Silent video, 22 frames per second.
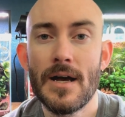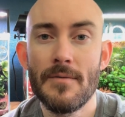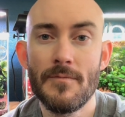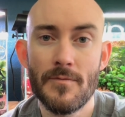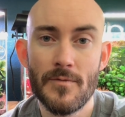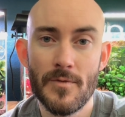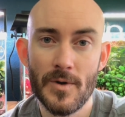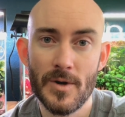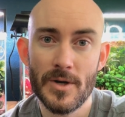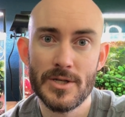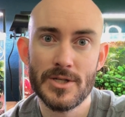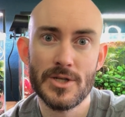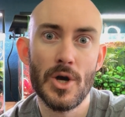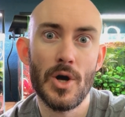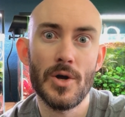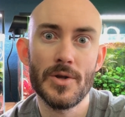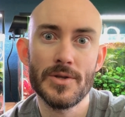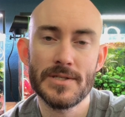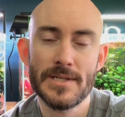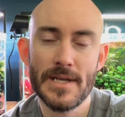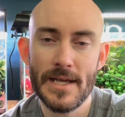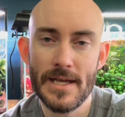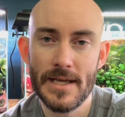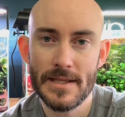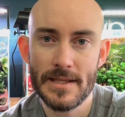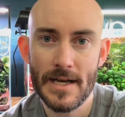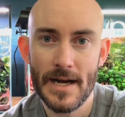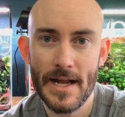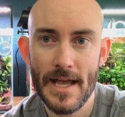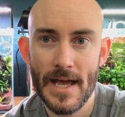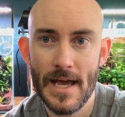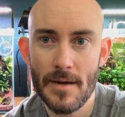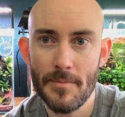for a tall tank that
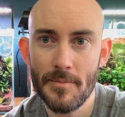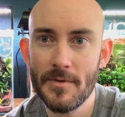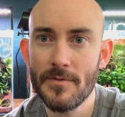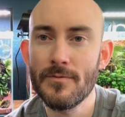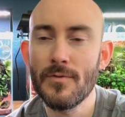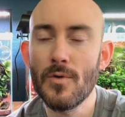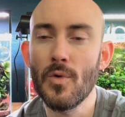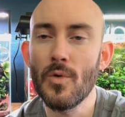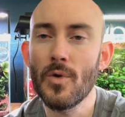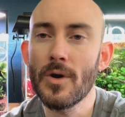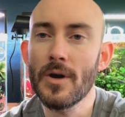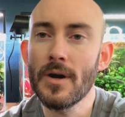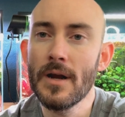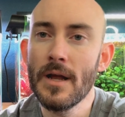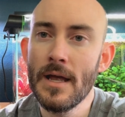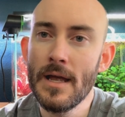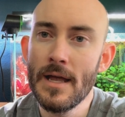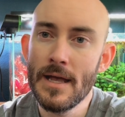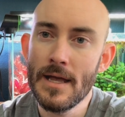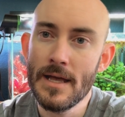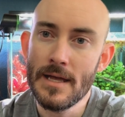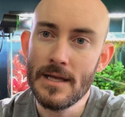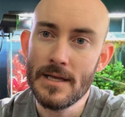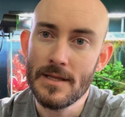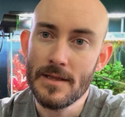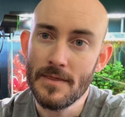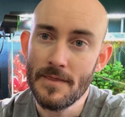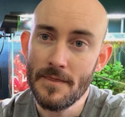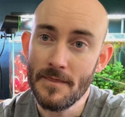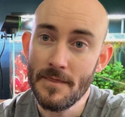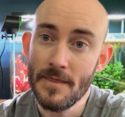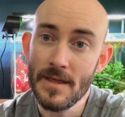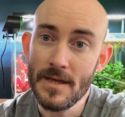I had before.
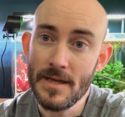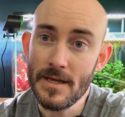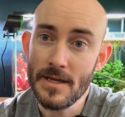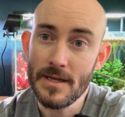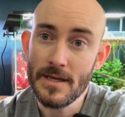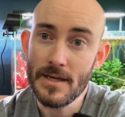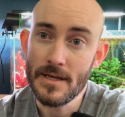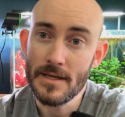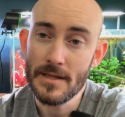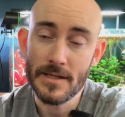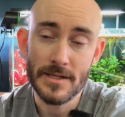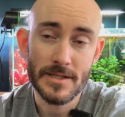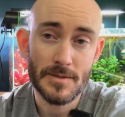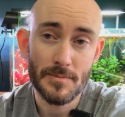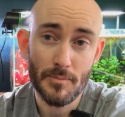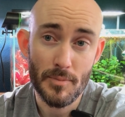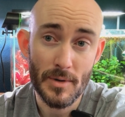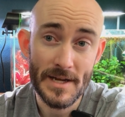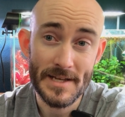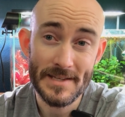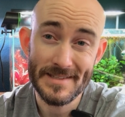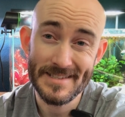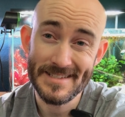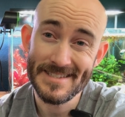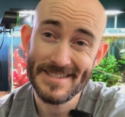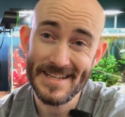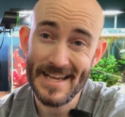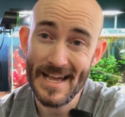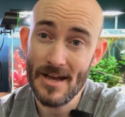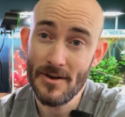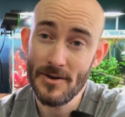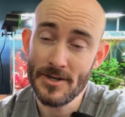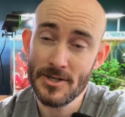Let's break this
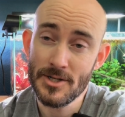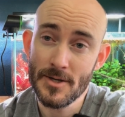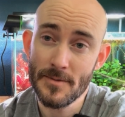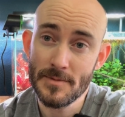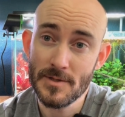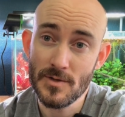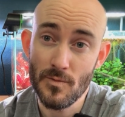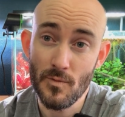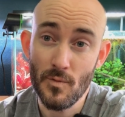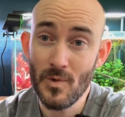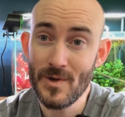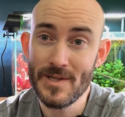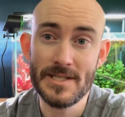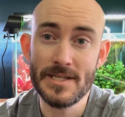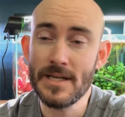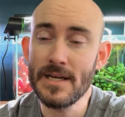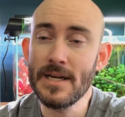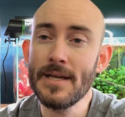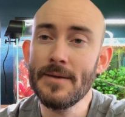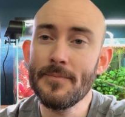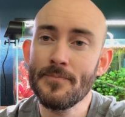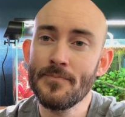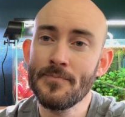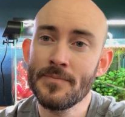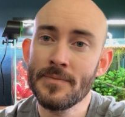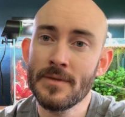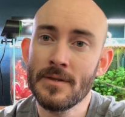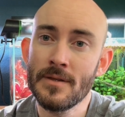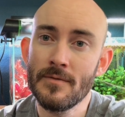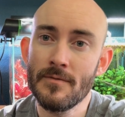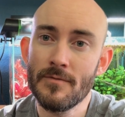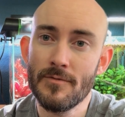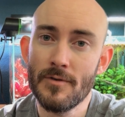down in terms of what's in it
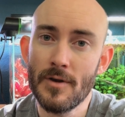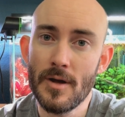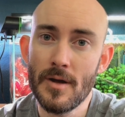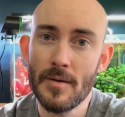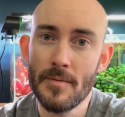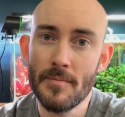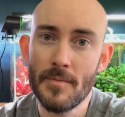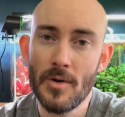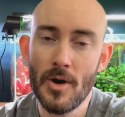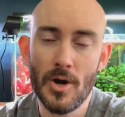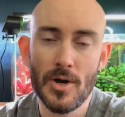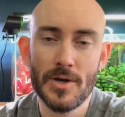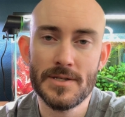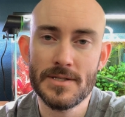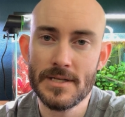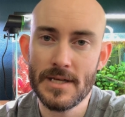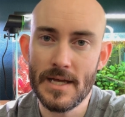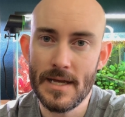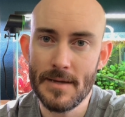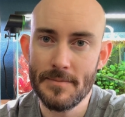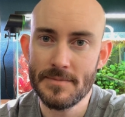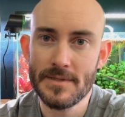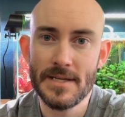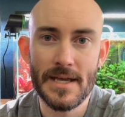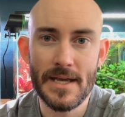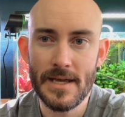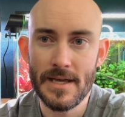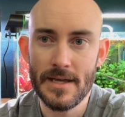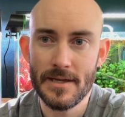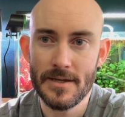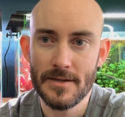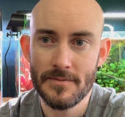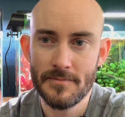from hardscape
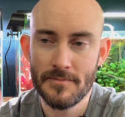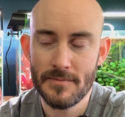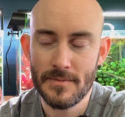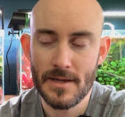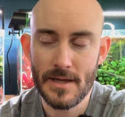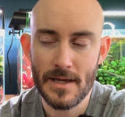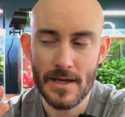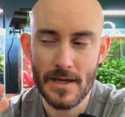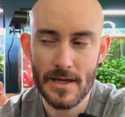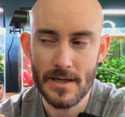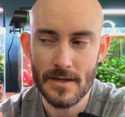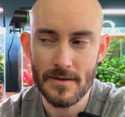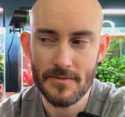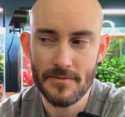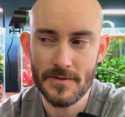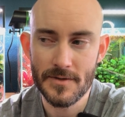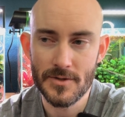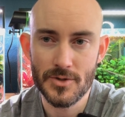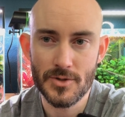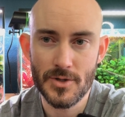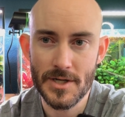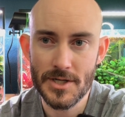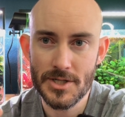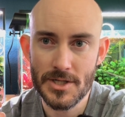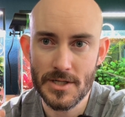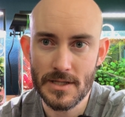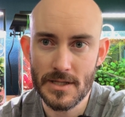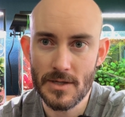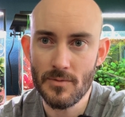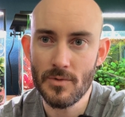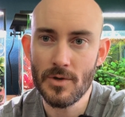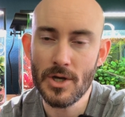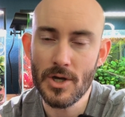tank and filtration.
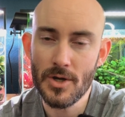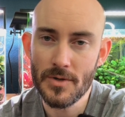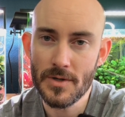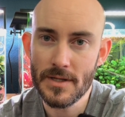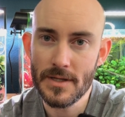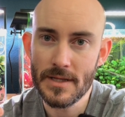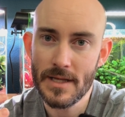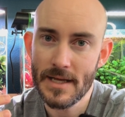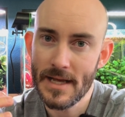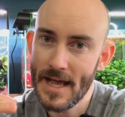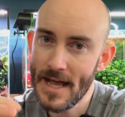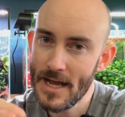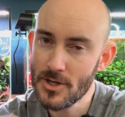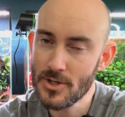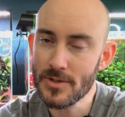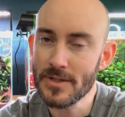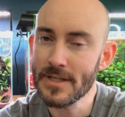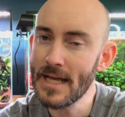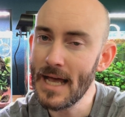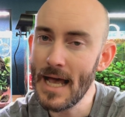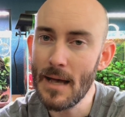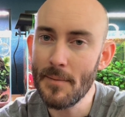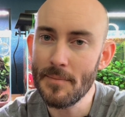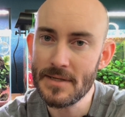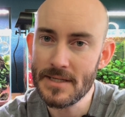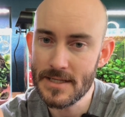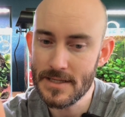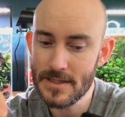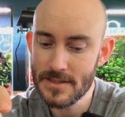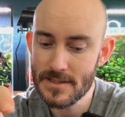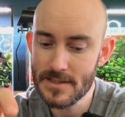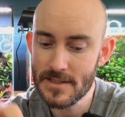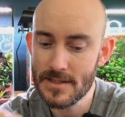Then we'll go to the actual
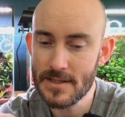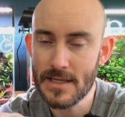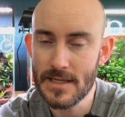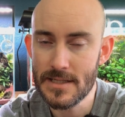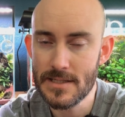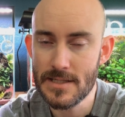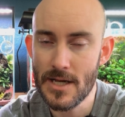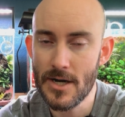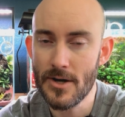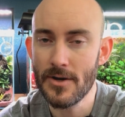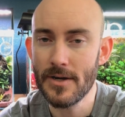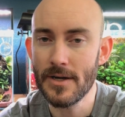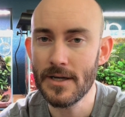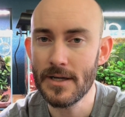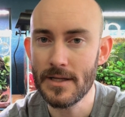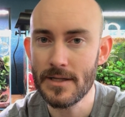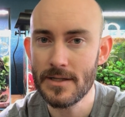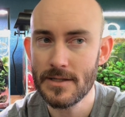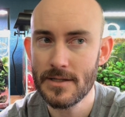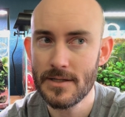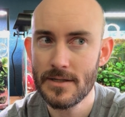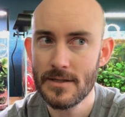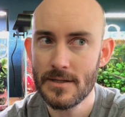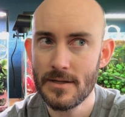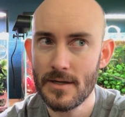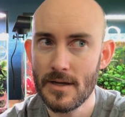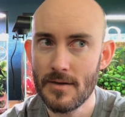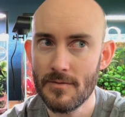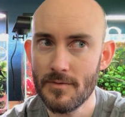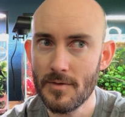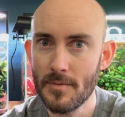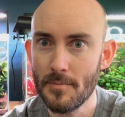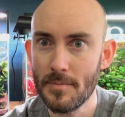inhabitants and things that are in it
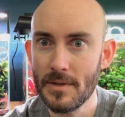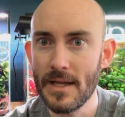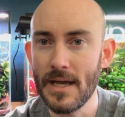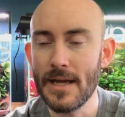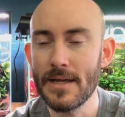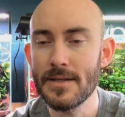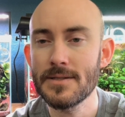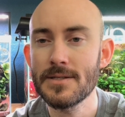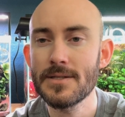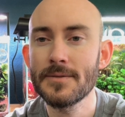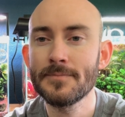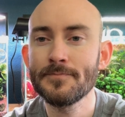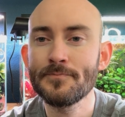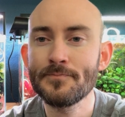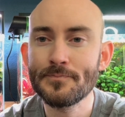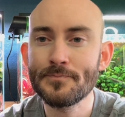from plants.